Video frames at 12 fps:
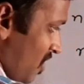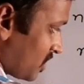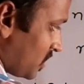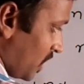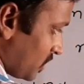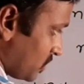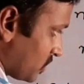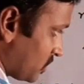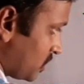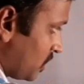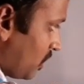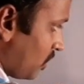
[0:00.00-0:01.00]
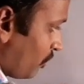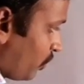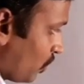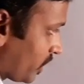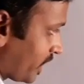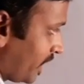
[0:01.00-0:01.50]
not charges.
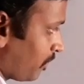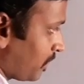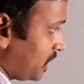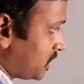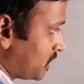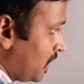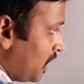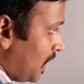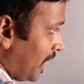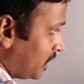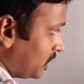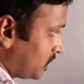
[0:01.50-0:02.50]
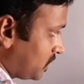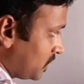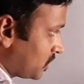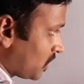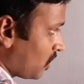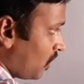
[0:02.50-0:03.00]
4K plus and this
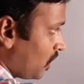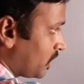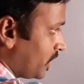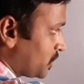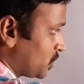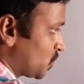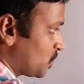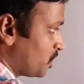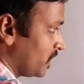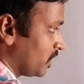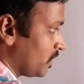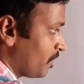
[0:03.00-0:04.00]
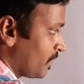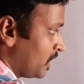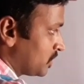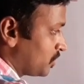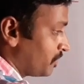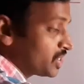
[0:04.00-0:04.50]
is a coordination sphere,
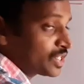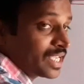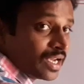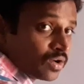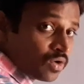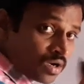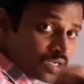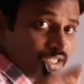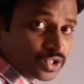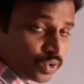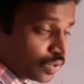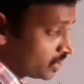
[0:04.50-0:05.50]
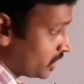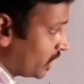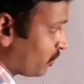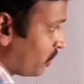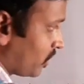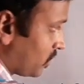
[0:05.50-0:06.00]
so which cannot
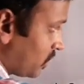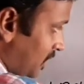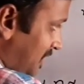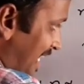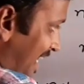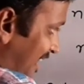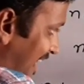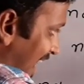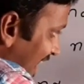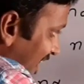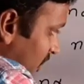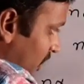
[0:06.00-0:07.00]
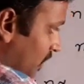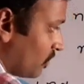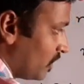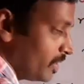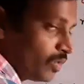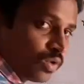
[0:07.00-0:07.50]
dissociate further. This entire thing
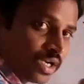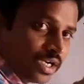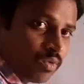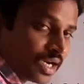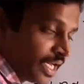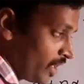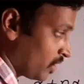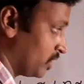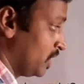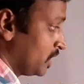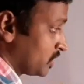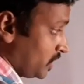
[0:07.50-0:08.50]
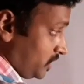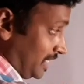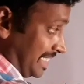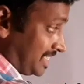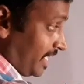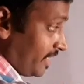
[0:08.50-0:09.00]
will give only one ion. So
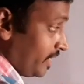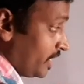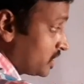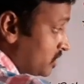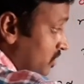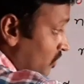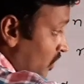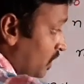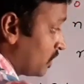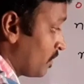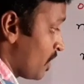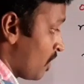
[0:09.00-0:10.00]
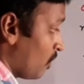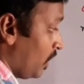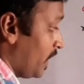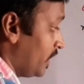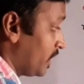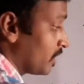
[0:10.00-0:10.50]
6 cyanides,
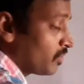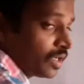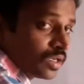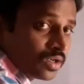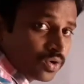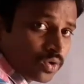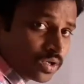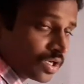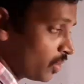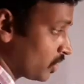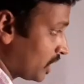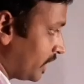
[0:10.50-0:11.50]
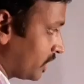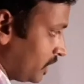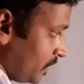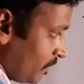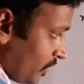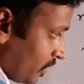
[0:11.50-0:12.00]
one iron, one, don't count like
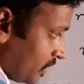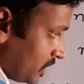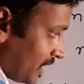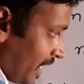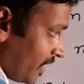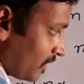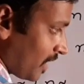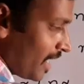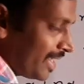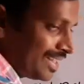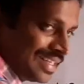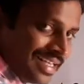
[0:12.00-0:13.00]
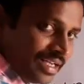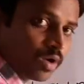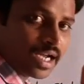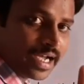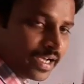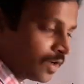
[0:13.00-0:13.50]
that. This entirely
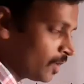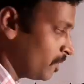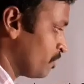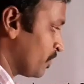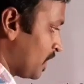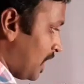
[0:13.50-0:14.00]
one ion